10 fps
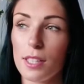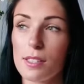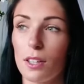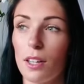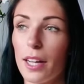
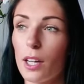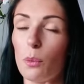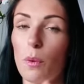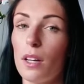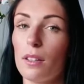It's not like a
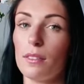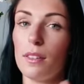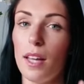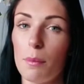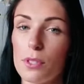1
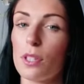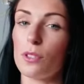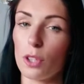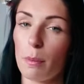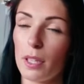episode
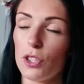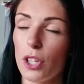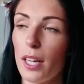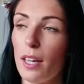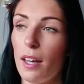
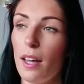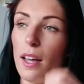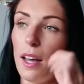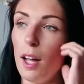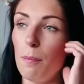documentary,
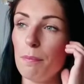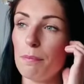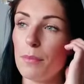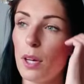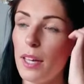
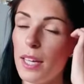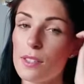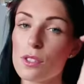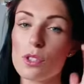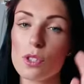but
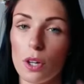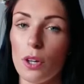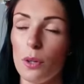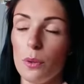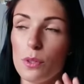it's
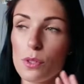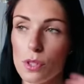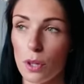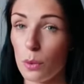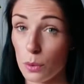
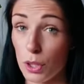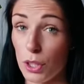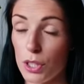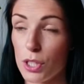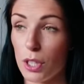so
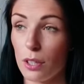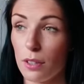good.